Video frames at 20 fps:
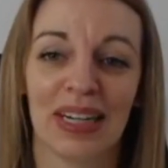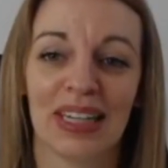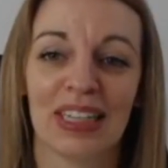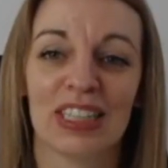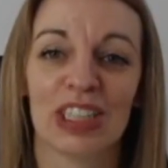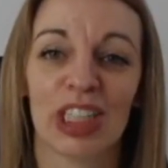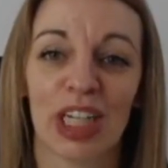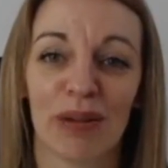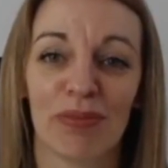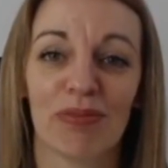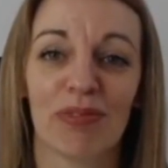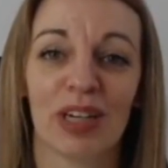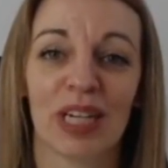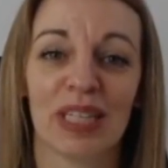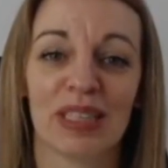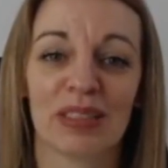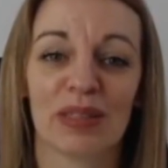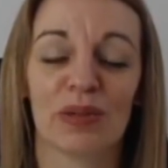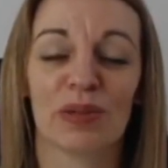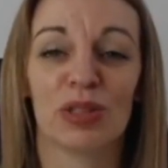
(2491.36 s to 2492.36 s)

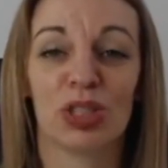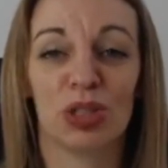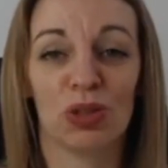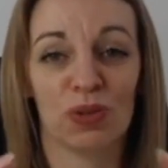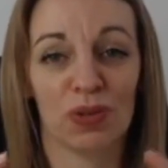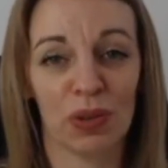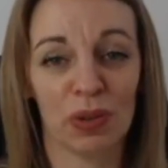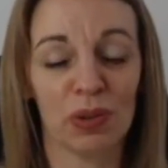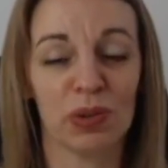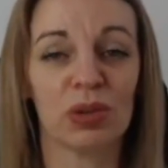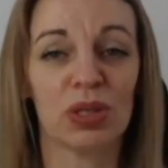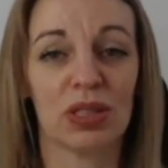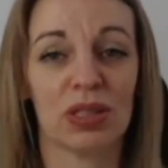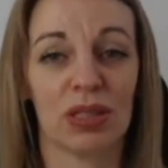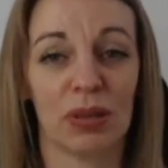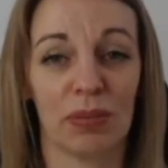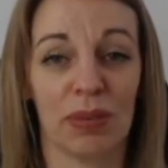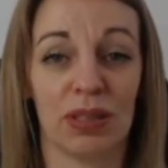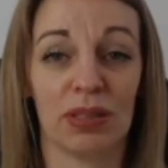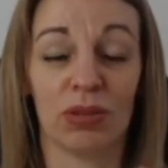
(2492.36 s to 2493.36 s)
generally, so long as you've ordered
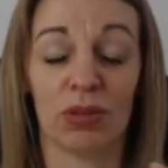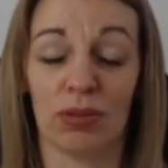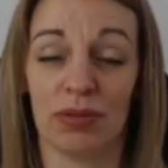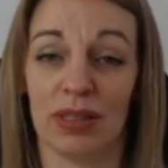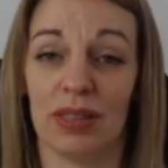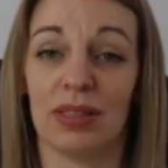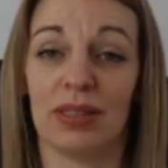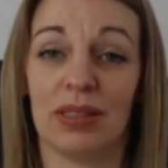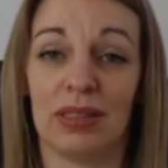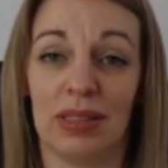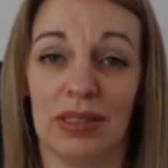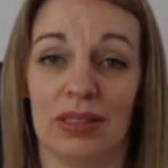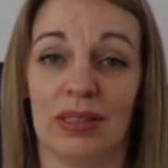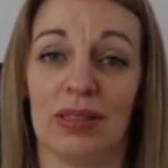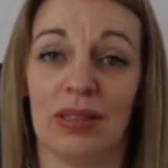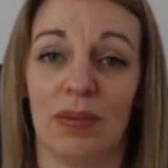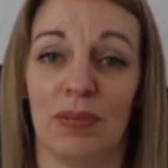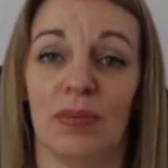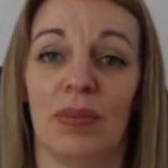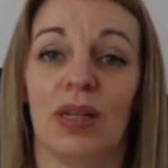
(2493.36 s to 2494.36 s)
them and you're in the
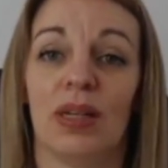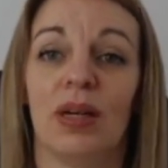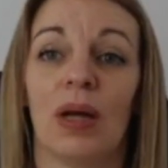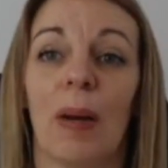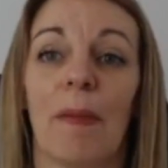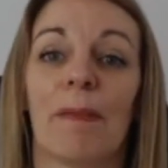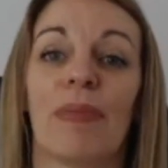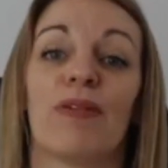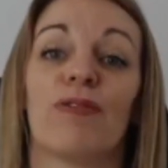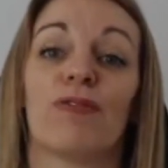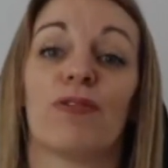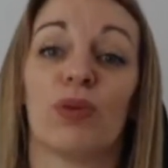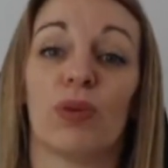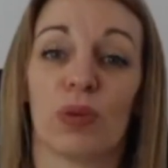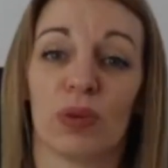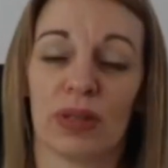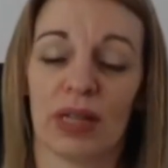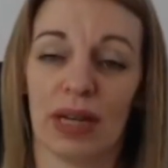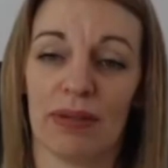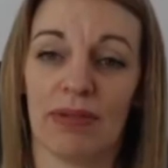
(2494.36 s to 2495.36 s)
system
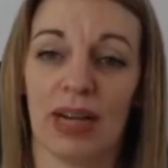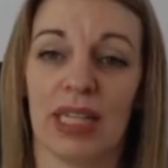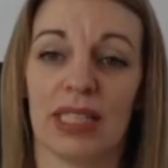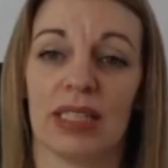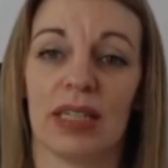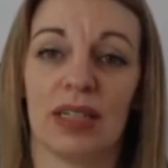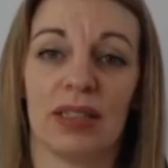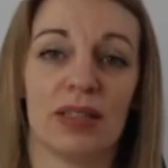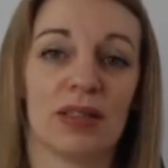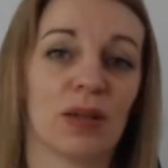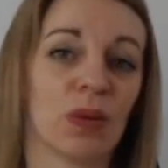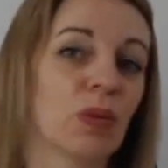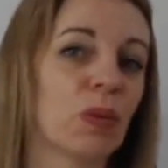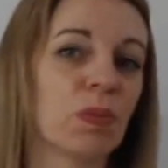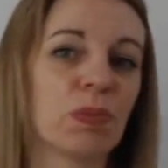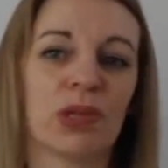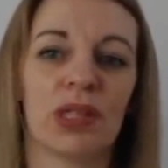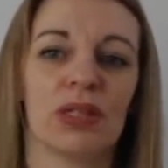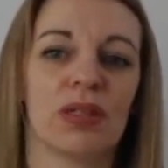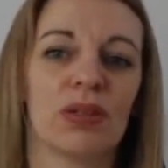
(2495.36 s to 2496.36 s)
before they're ready, so we'll
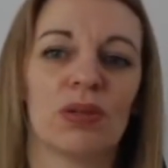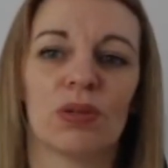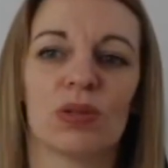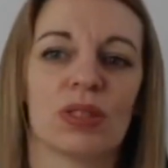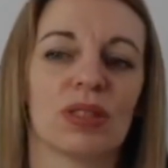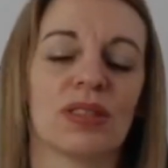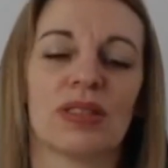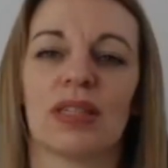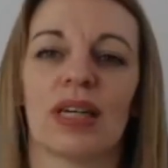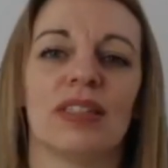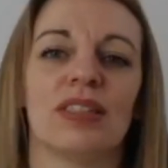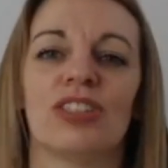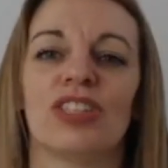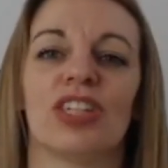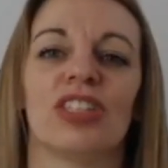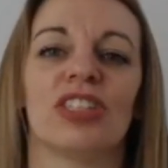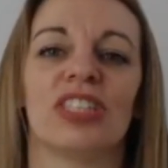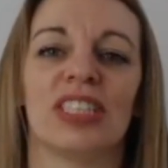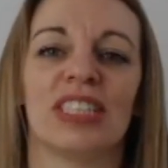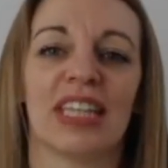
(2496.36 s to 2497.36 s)
print the orders, say
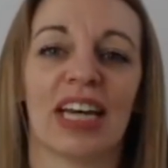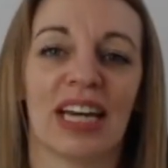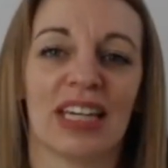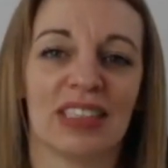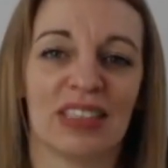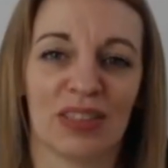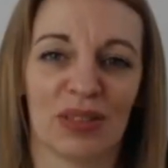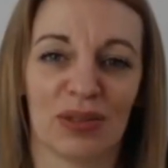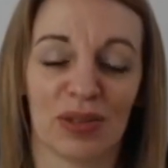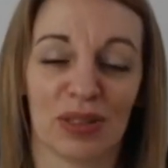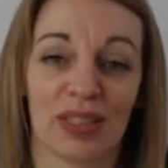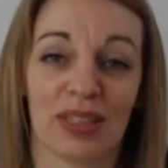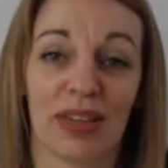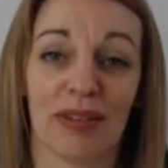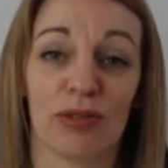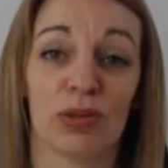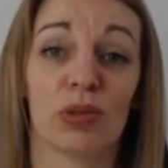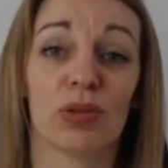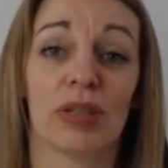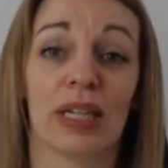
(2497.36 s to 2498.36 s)
Sunday, so long as
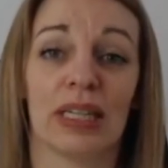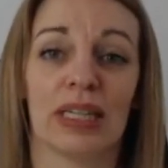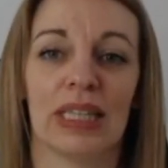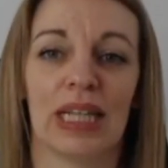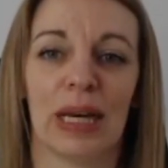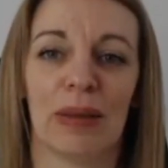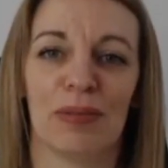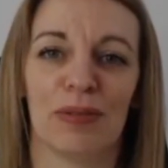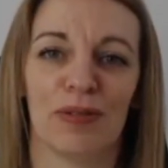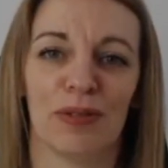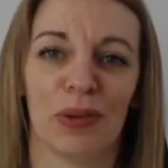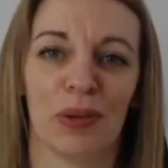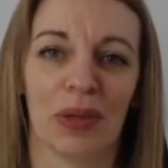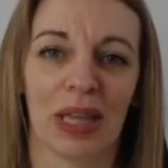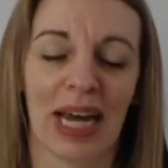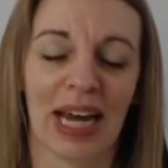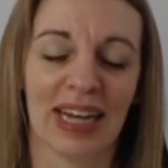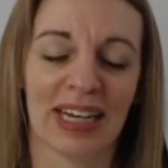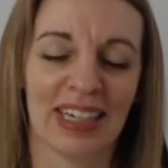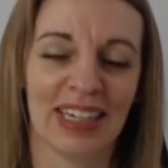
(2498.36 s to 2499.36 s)
they're all in there before
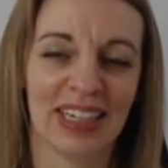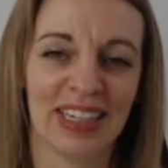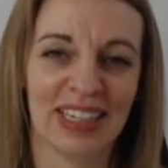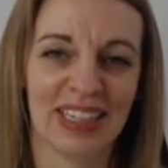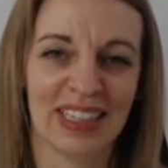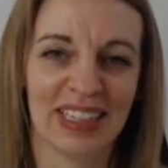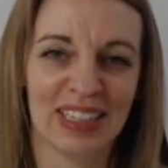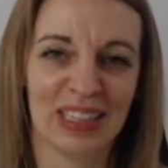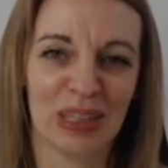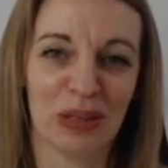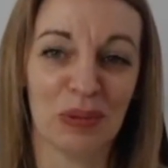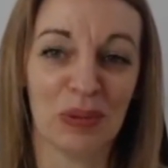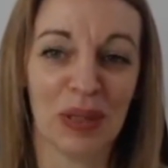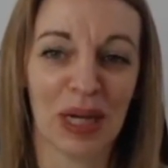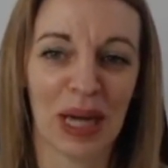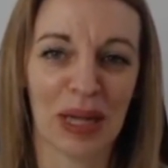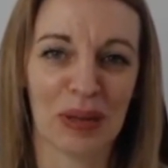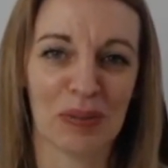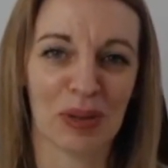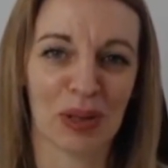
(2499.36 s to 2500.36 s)
then, you will
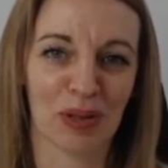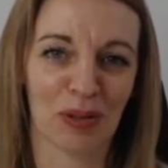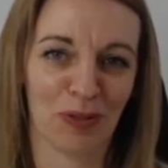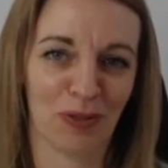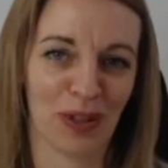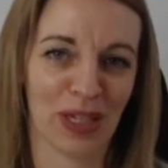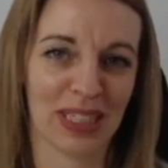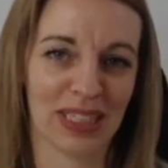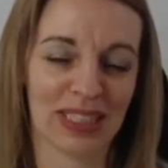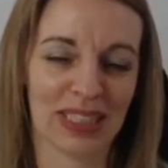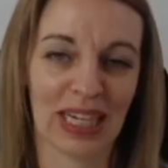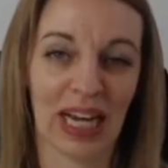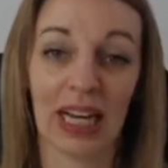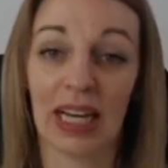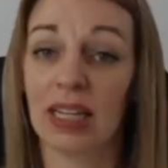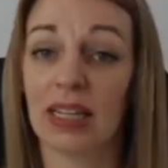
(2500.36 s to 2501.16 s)
get them on the first day, and